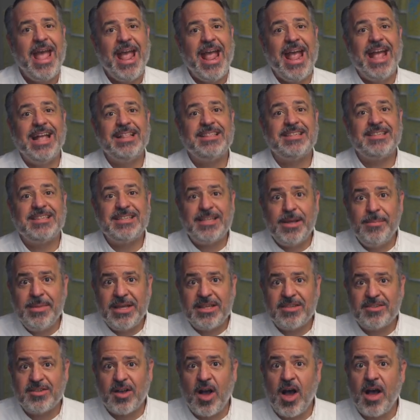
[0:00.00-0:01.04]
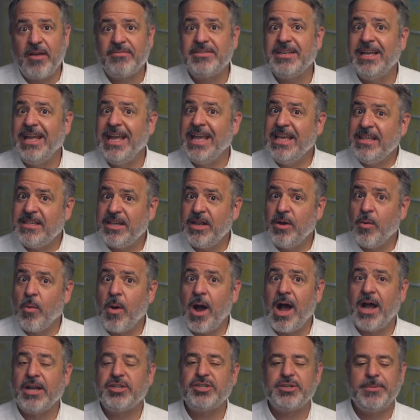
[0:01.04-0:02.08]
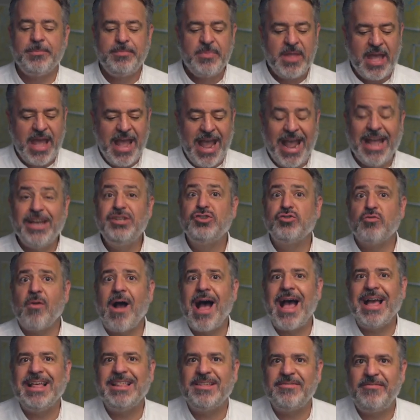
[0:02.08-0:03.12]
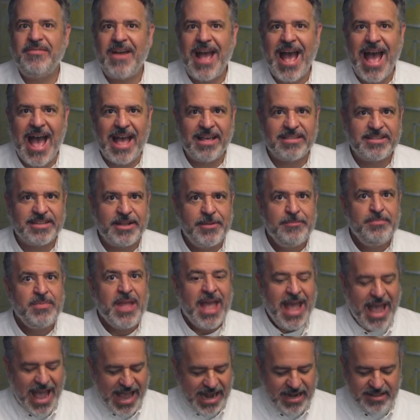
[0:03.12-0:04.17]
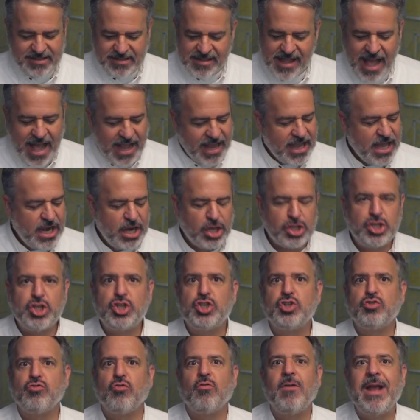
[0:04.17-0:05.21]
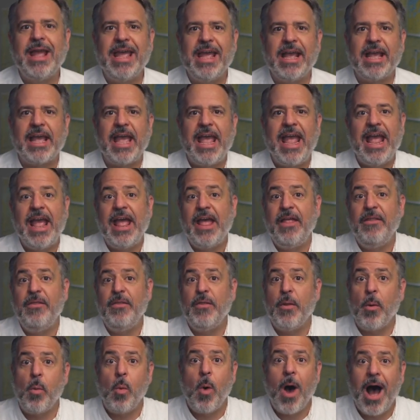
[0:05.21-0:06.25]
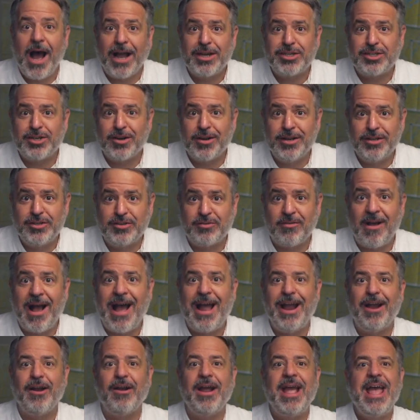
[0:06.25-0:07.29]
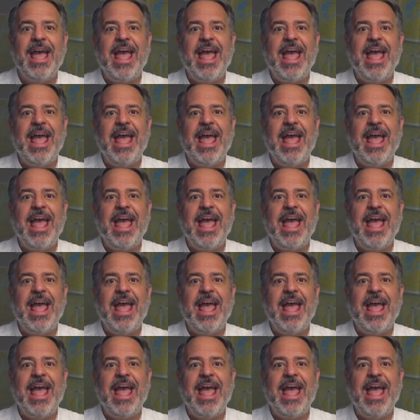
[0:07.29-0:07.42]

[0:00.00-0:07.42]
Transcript: It's semi-soft, easy to wash, it dries fast, and it's not gonna shrink in the washer and dryer